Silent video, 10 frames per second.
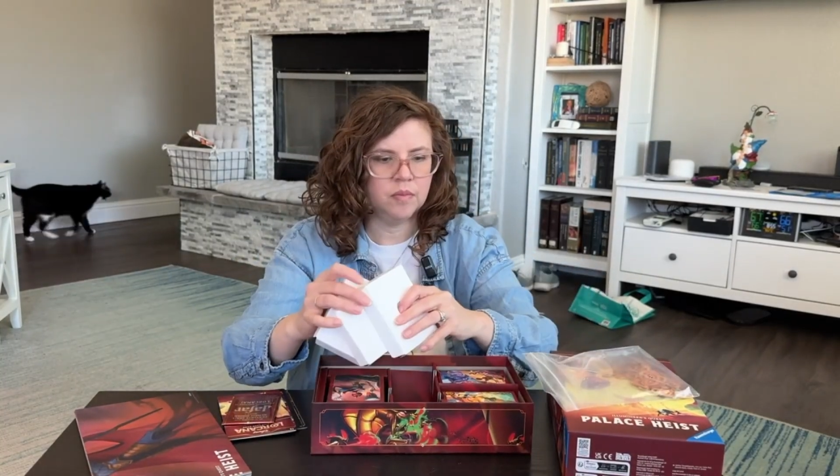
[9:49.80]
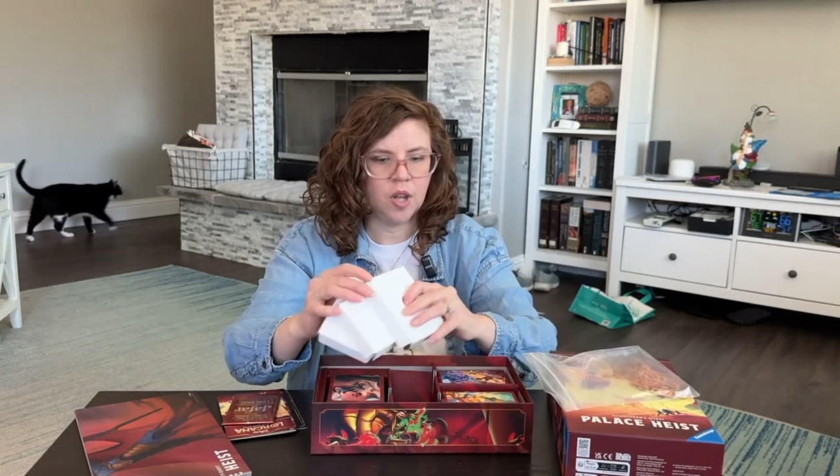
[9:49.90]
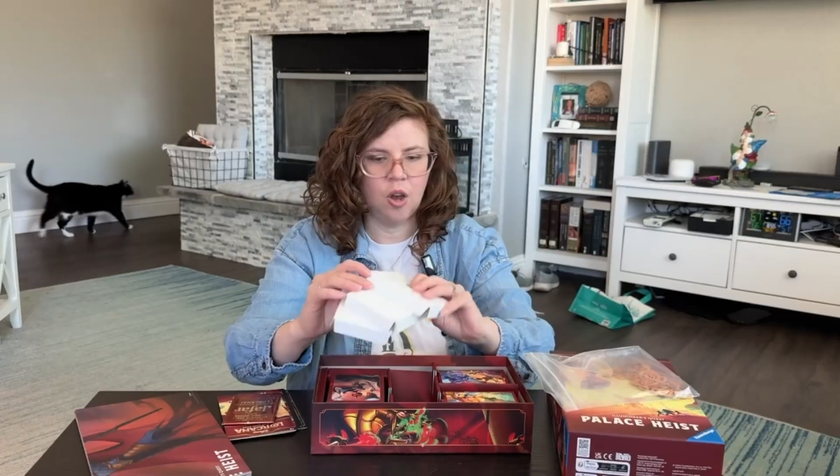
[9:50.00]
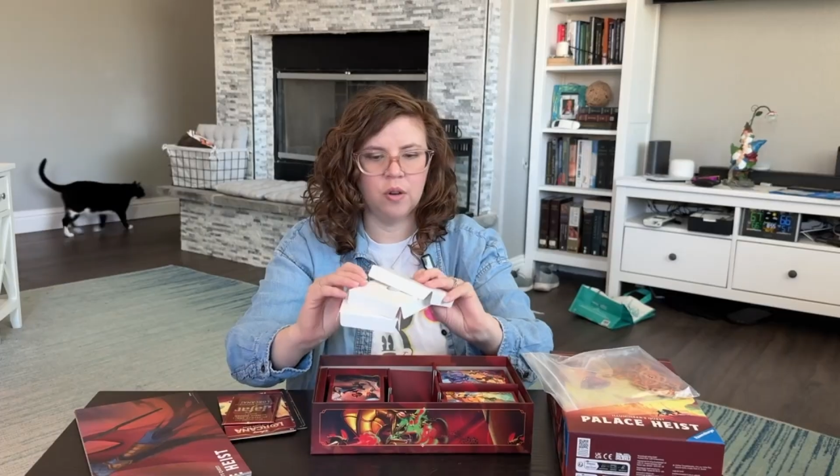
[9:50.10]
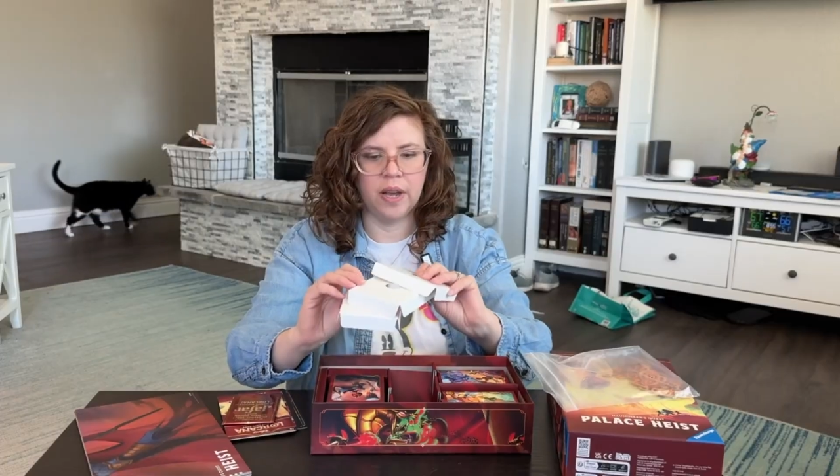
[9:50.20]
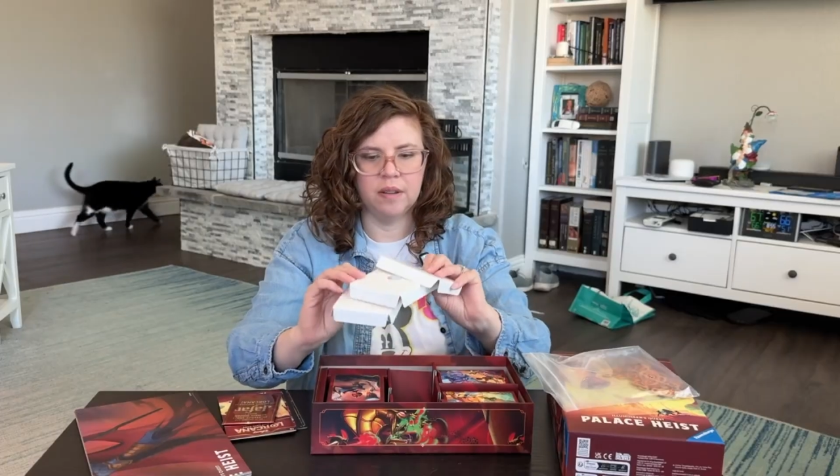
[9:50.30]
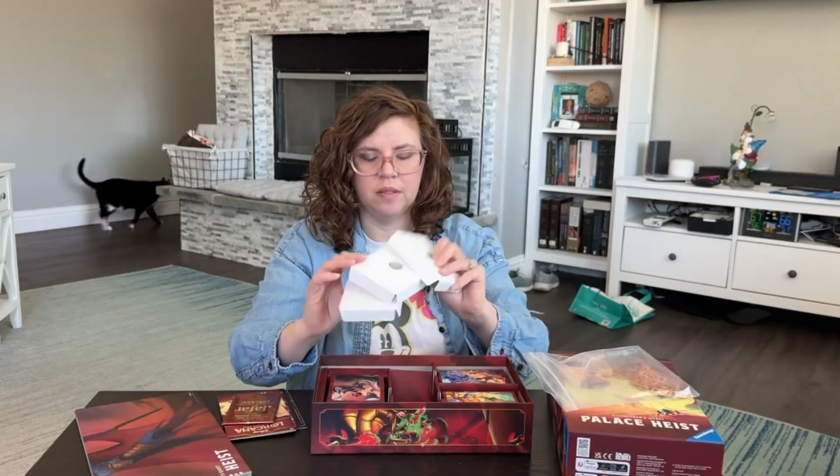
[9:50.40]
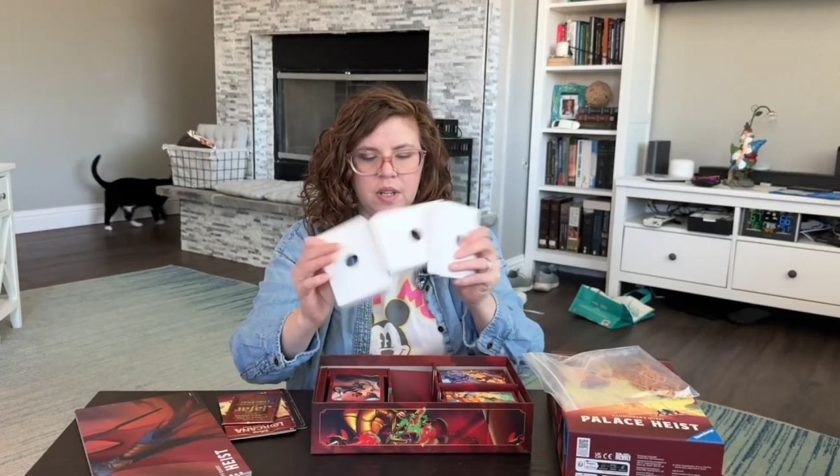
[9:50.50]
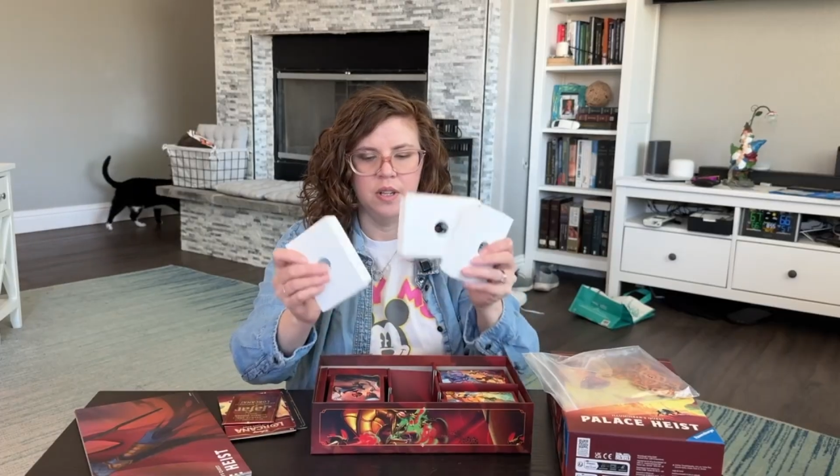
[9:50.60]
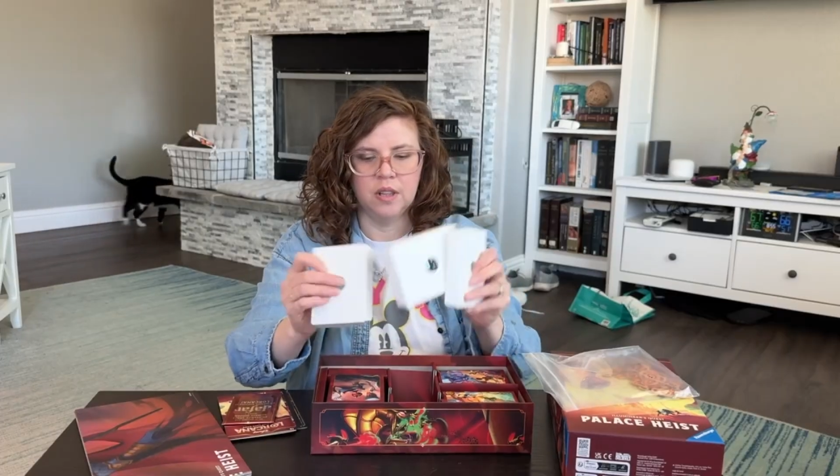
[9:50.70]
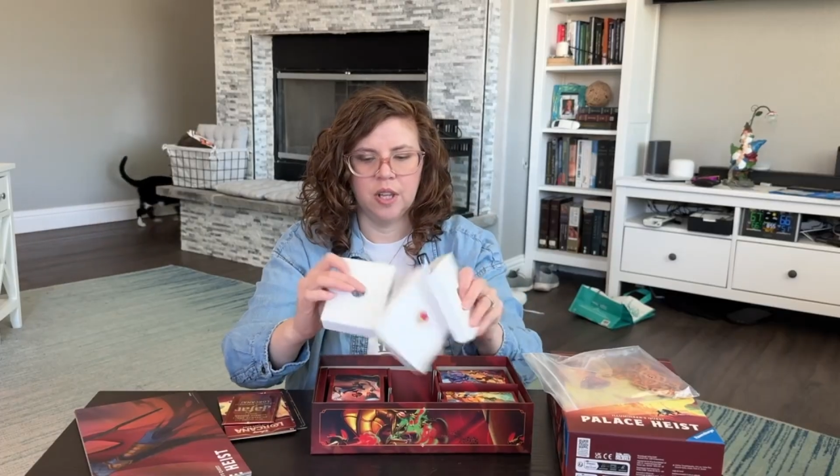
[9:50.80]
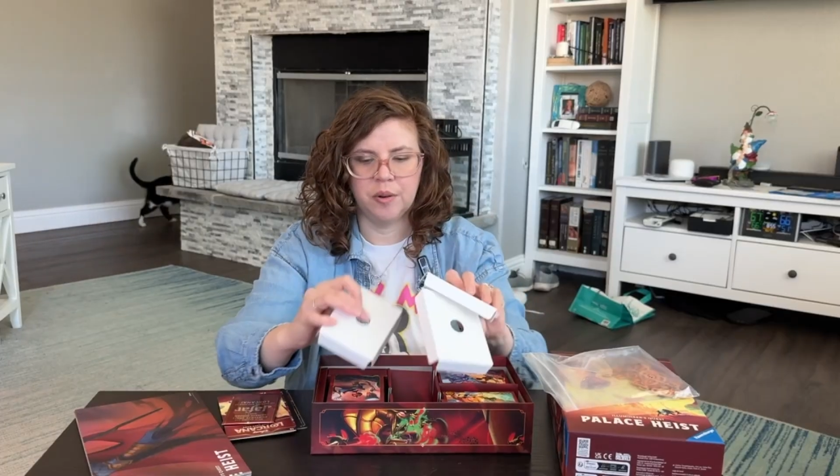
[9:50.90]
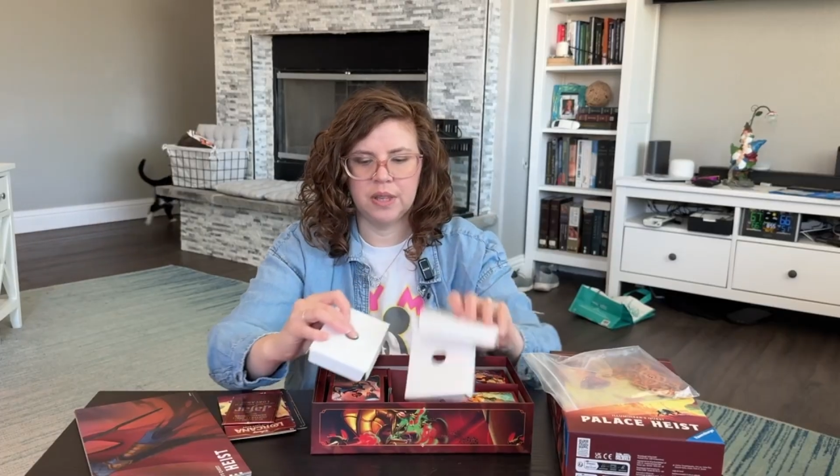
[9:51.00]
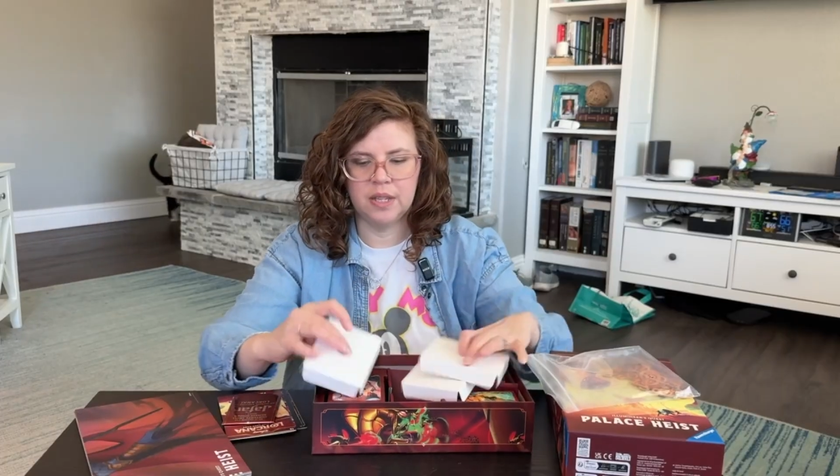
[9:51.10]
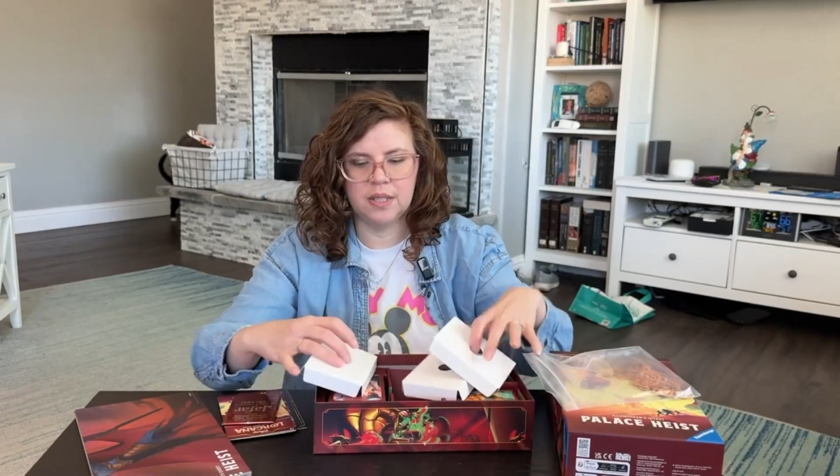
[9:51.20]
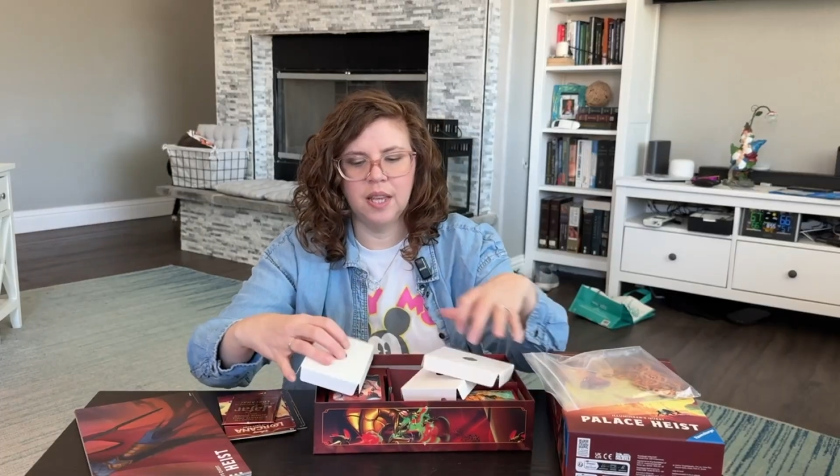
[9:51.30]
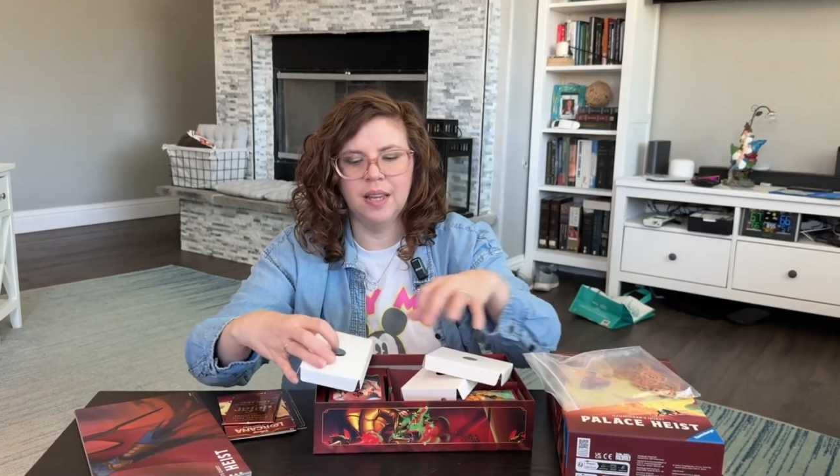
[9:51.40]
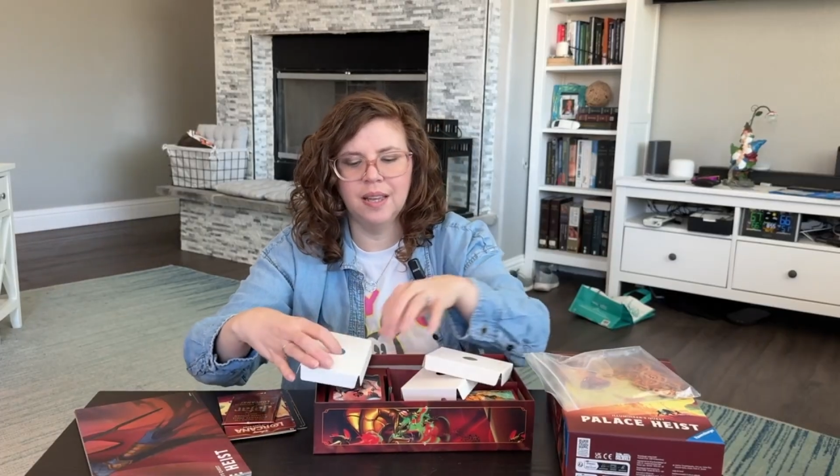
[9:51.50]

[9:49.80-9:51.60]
Okay, there are these